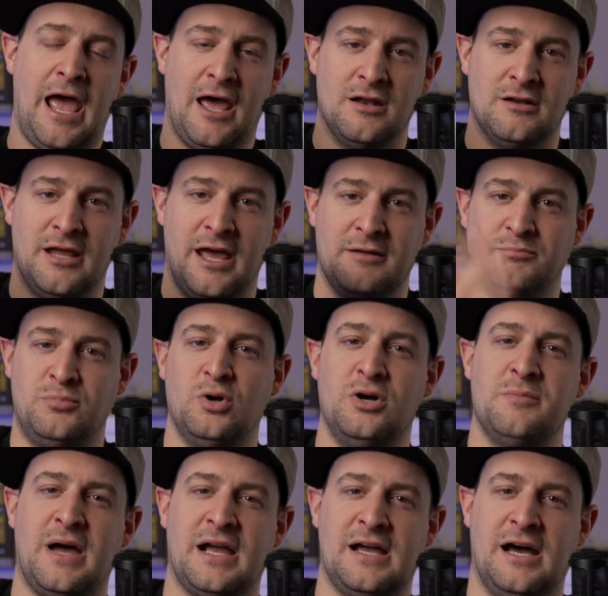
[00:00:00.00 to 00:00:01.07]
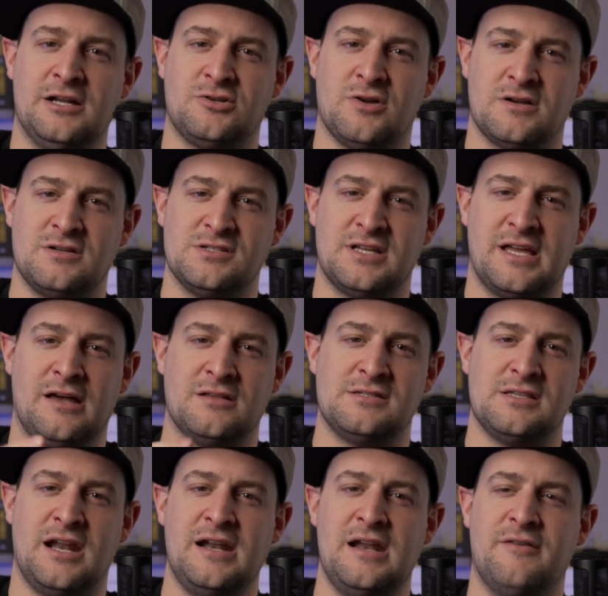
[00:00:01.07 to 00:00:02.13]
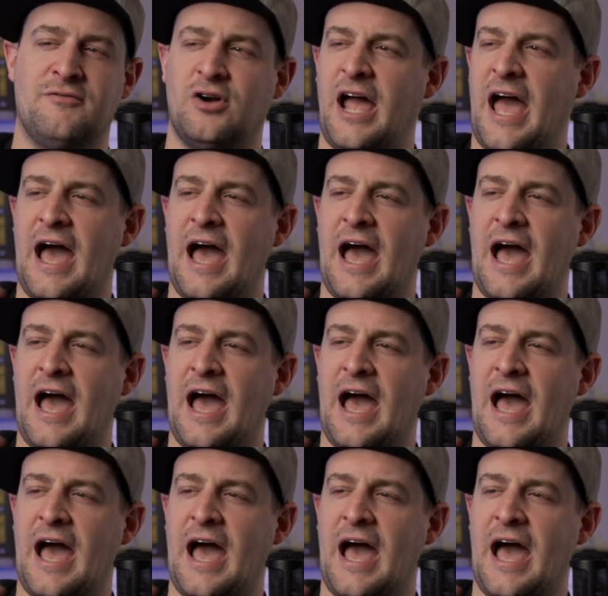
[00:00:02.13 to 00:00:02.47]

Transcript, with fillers: and and put it in my contractors accounts so that i never